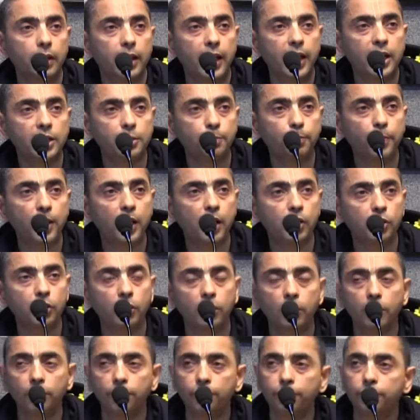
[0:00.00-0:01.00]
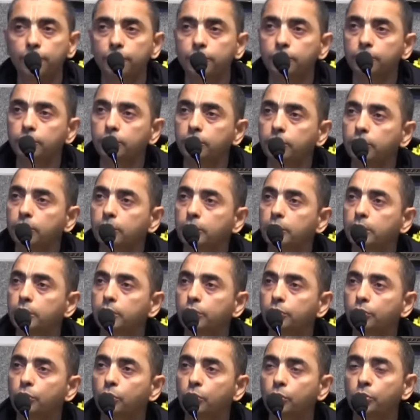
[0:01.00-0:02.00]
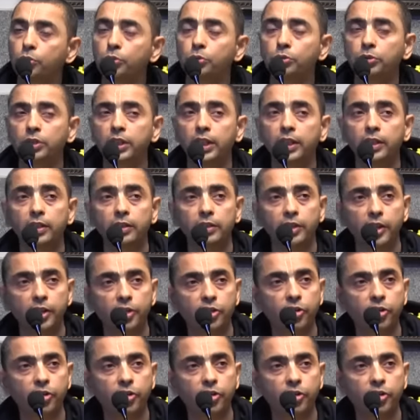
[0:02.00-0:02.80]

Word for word: as part of, so to say, their